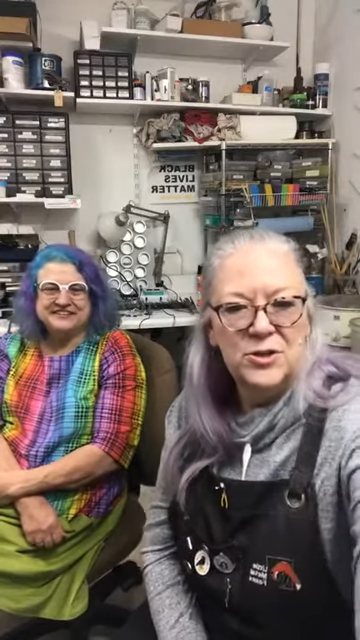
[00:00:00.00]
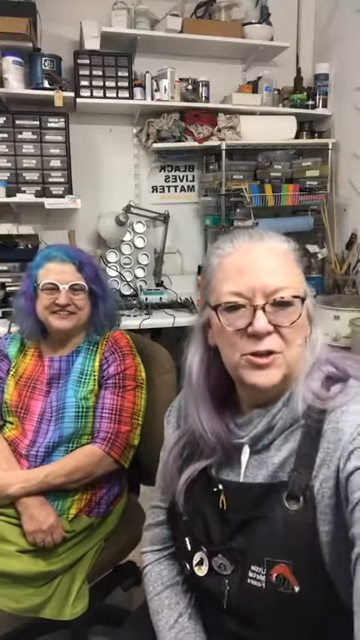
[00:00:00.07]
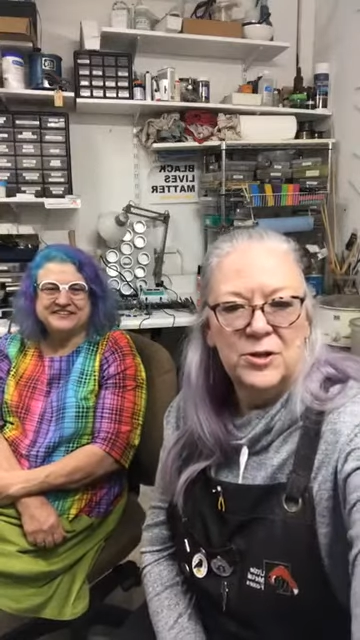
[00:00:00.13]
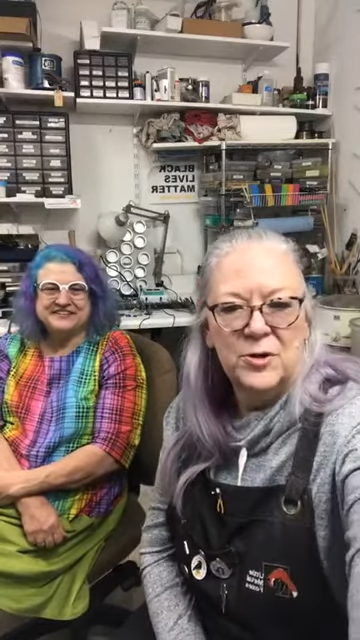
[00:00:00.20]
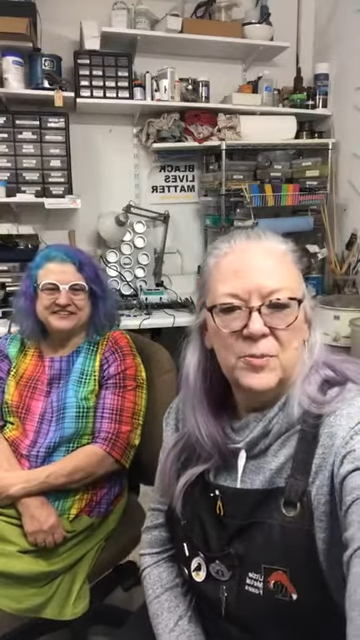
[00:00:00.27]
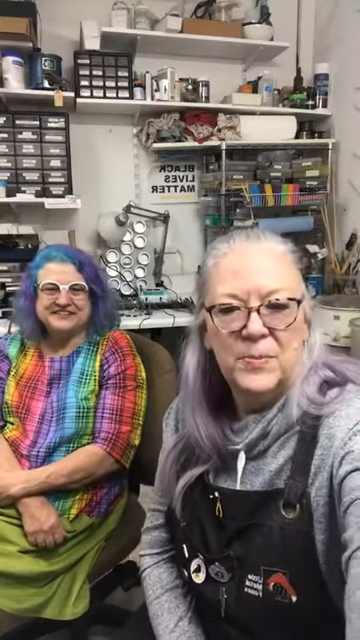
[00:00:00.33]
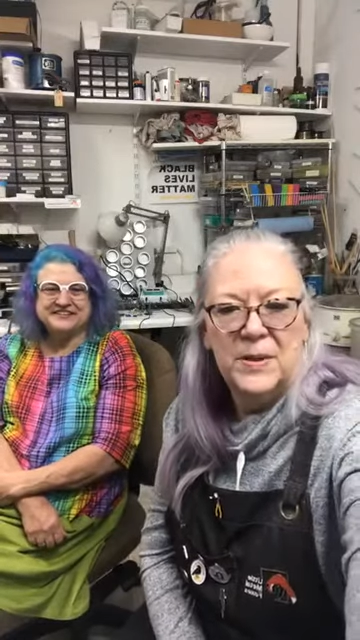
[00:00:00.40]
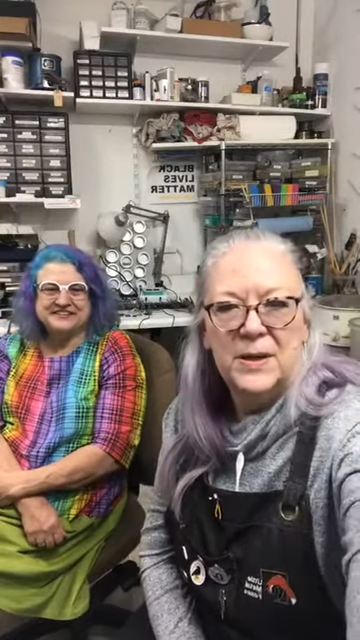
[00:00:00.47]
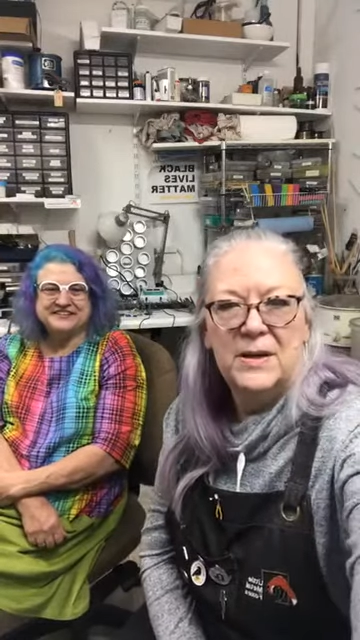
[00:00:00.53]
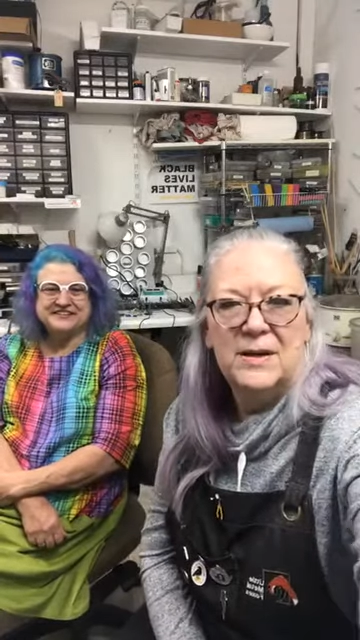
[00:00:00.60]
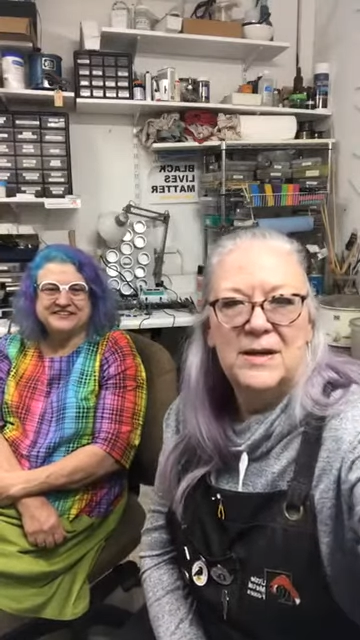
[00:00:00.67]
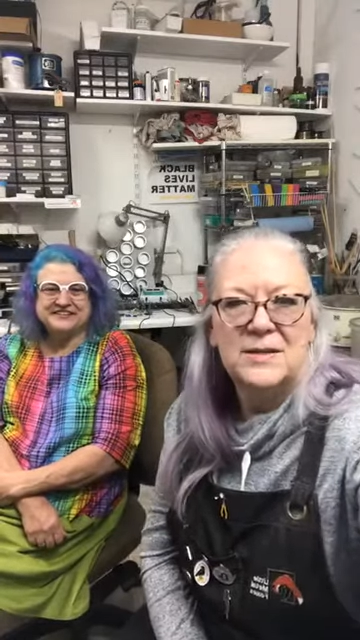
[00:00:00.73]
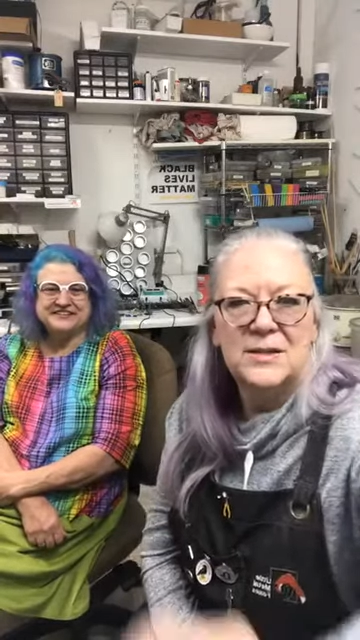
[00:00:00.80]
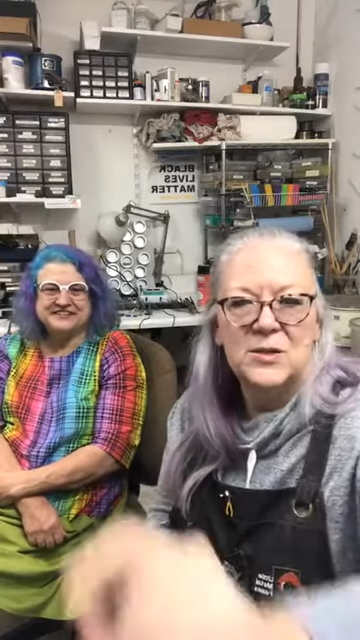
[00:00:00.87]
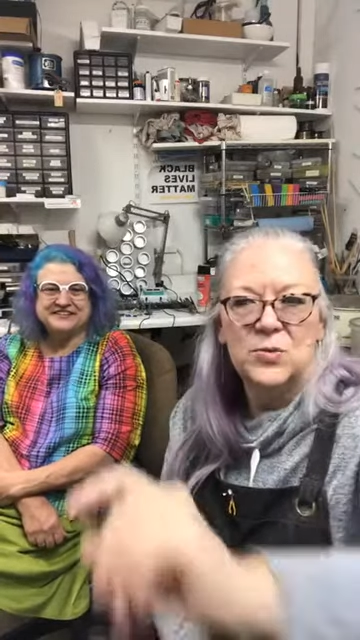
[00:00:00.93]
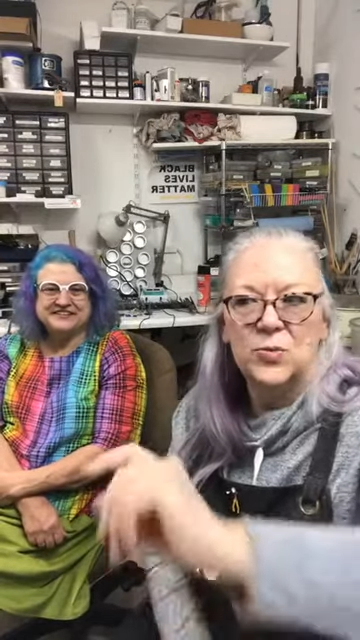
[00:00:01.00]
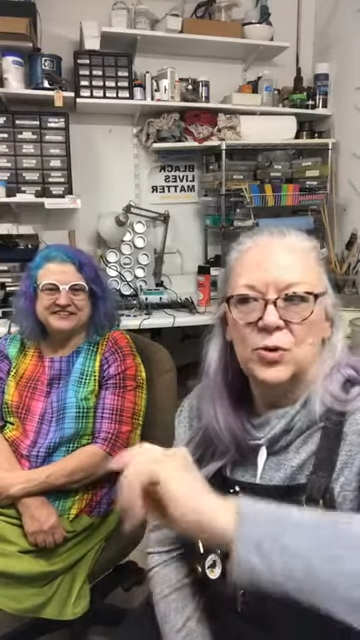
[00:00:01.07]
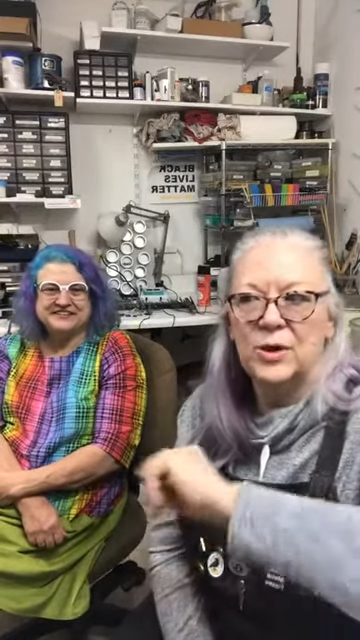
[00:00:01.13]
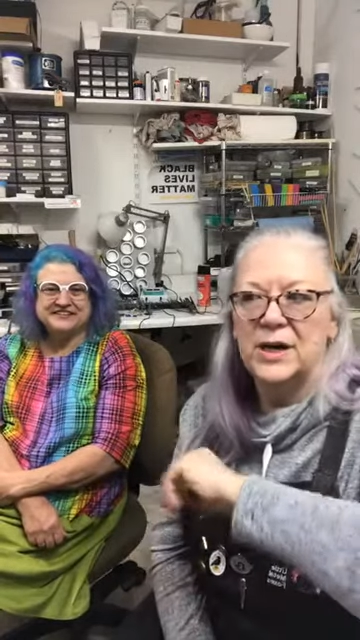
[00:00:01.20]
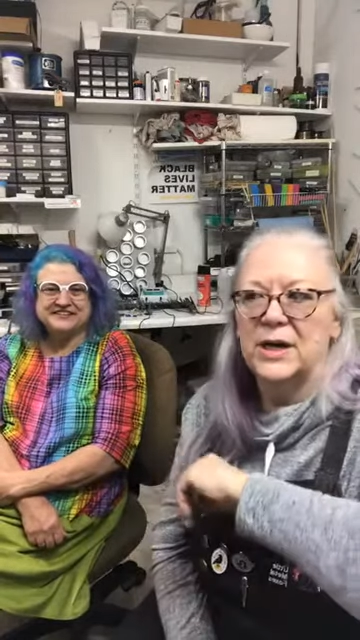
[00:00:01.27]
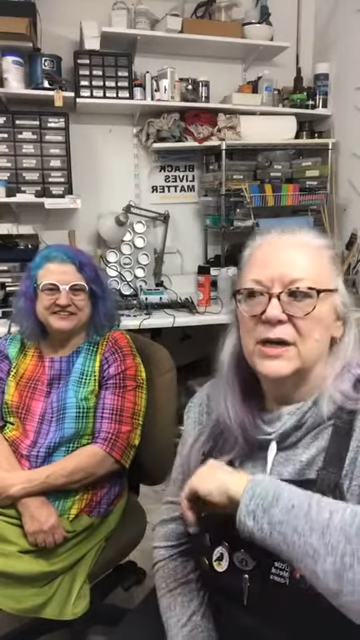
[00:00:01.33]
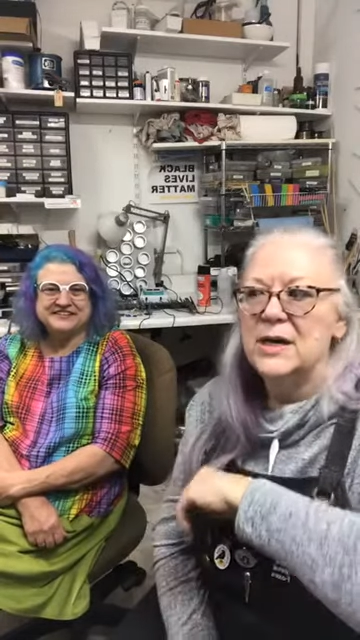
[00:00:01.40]
change a little bit
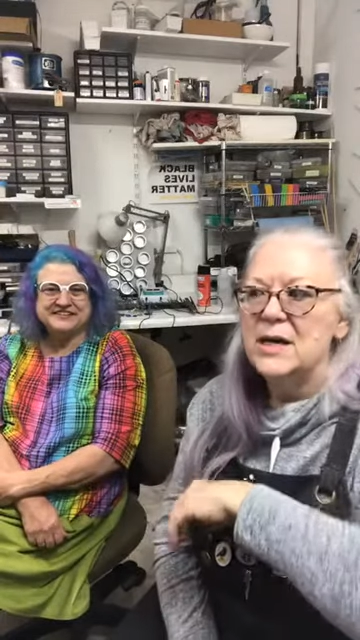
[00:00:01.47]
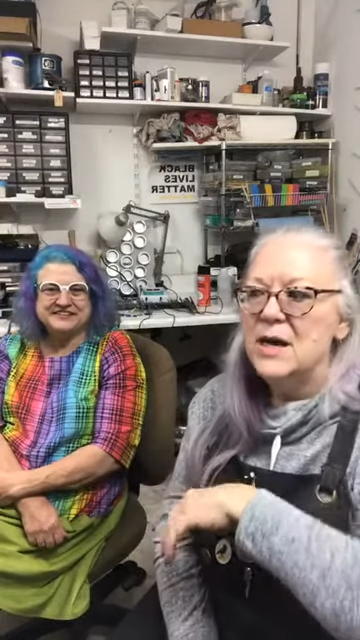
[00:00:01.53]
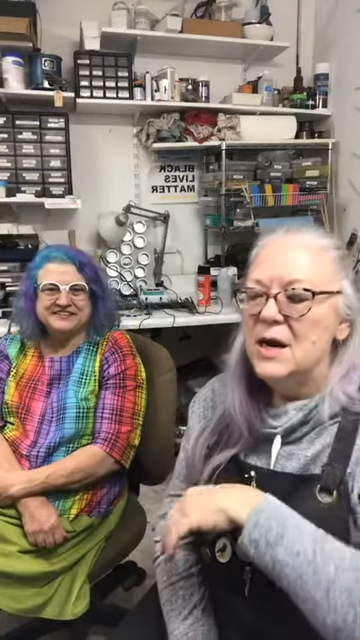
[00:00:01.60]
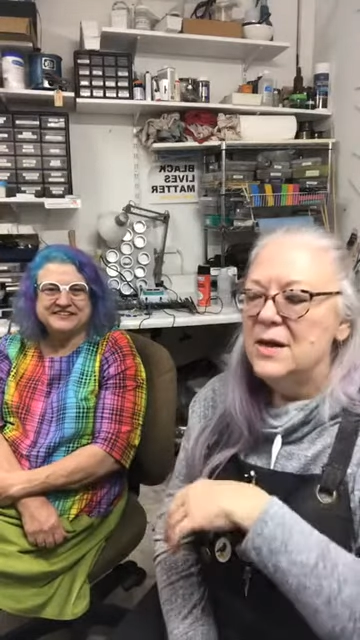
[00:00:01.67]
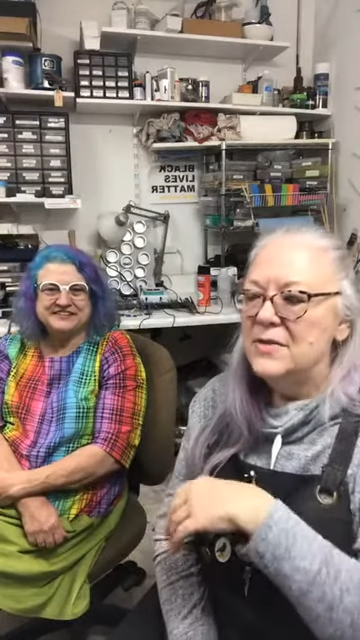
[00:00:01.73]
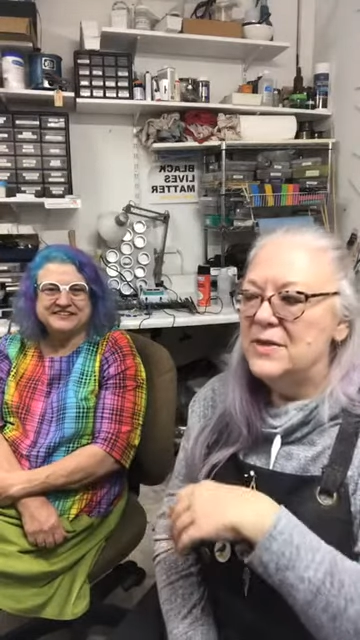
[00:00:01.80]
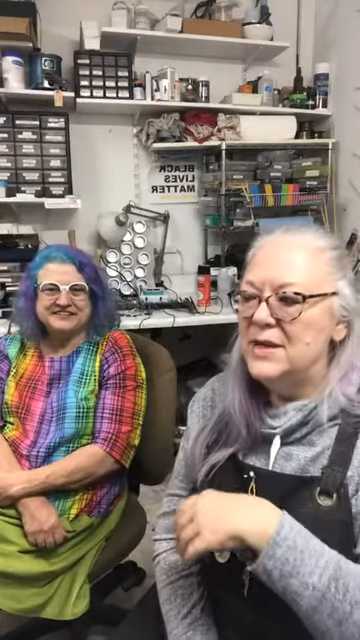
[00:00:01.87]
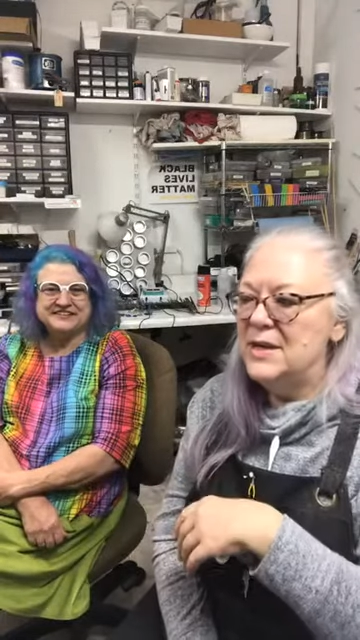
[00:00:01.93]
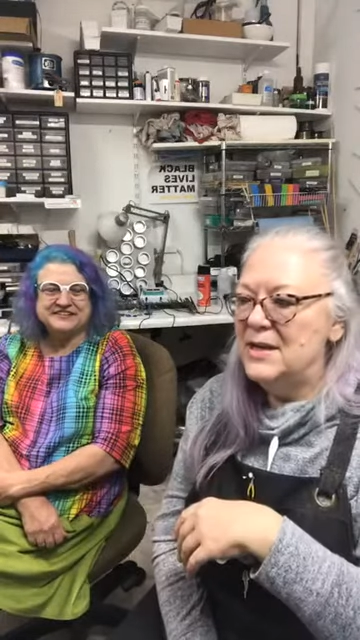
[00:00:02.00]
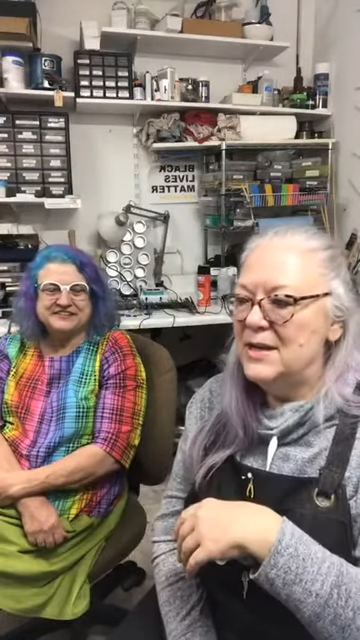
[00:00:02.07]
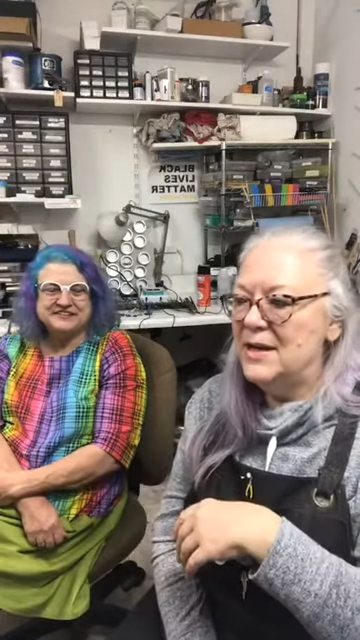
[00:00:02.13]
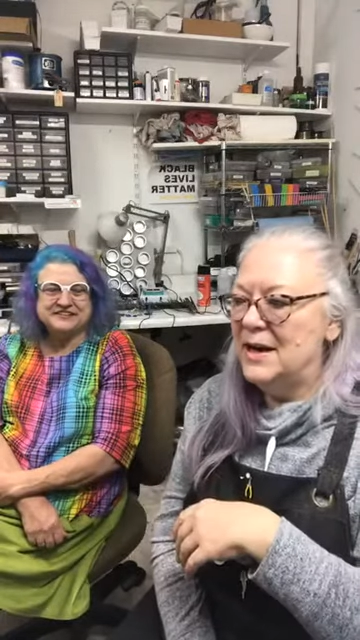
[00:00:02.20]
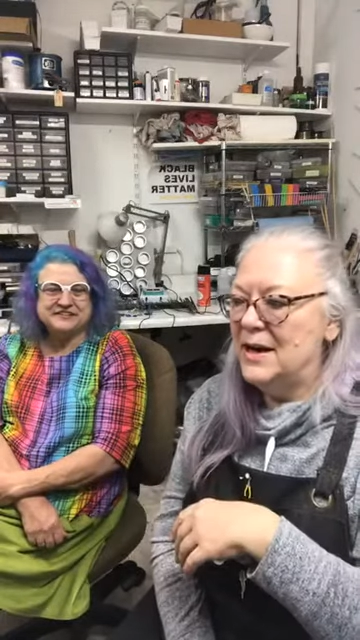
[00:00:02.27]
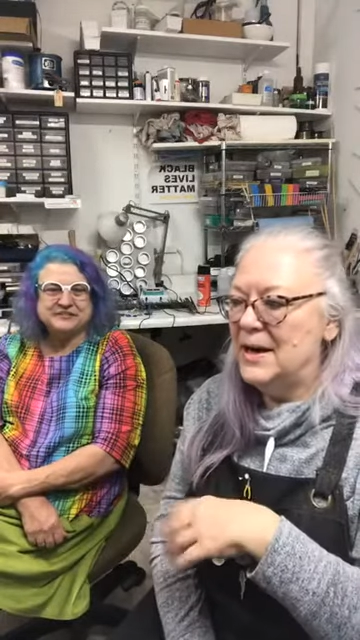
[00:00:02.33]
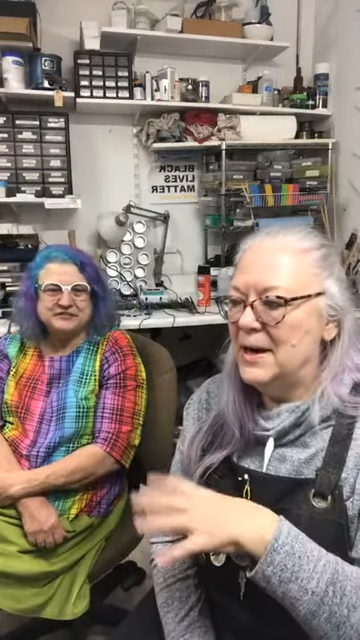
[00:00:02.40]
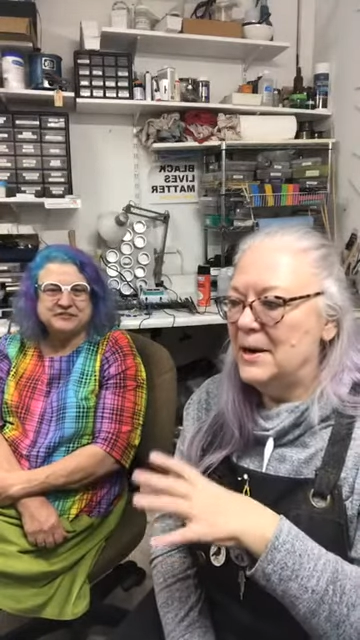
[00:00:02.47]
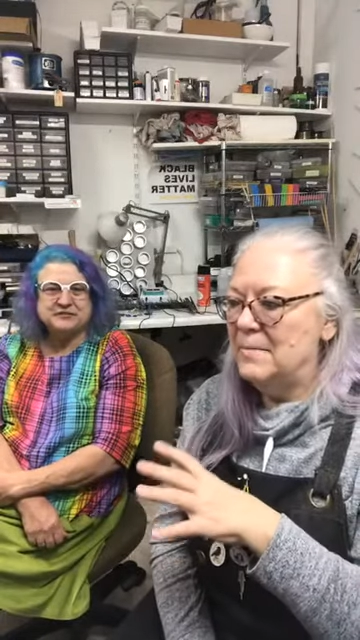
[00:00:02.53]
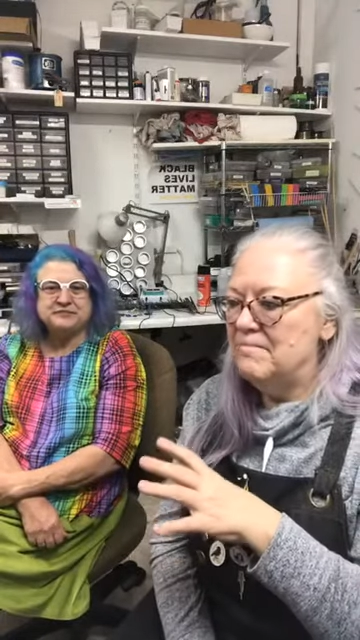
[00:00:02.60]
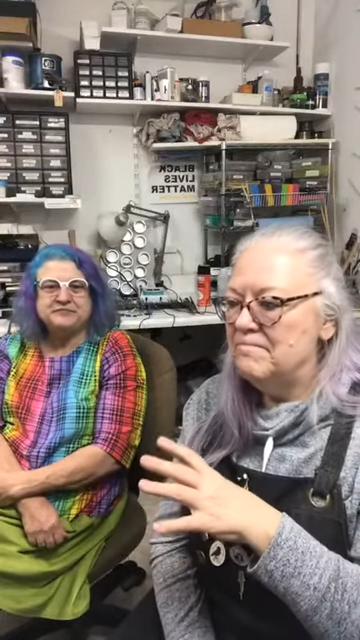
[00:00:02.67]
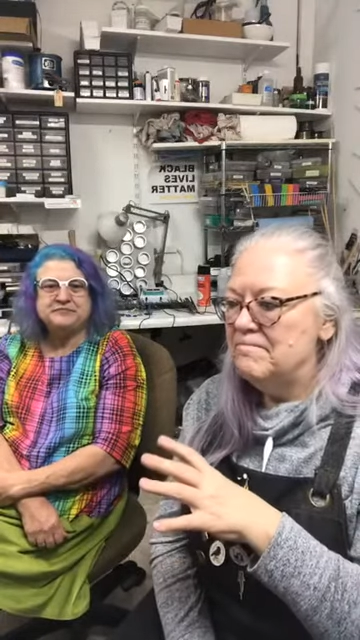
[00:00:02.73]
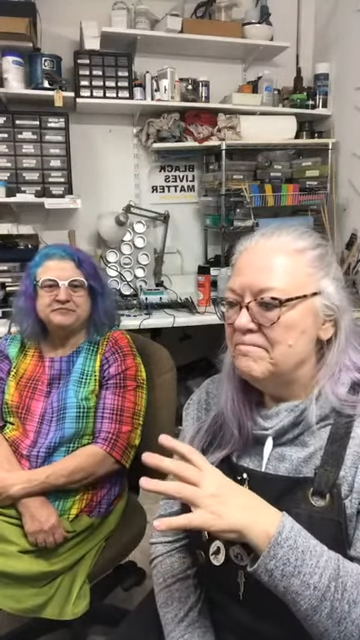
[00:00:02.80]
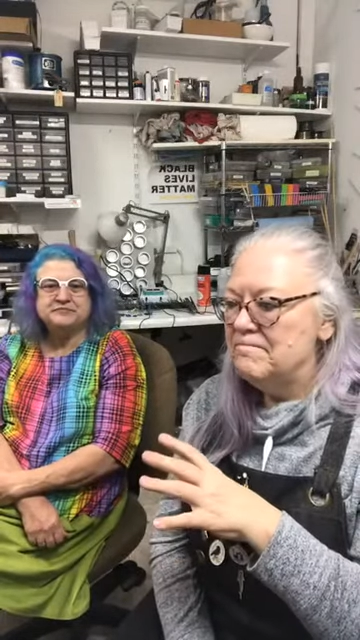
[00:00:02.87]
as it's working.
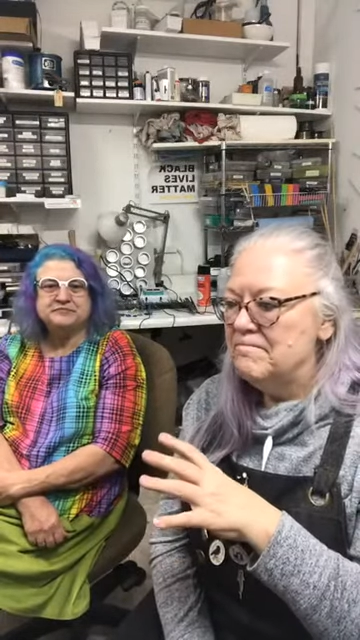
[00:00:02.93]
The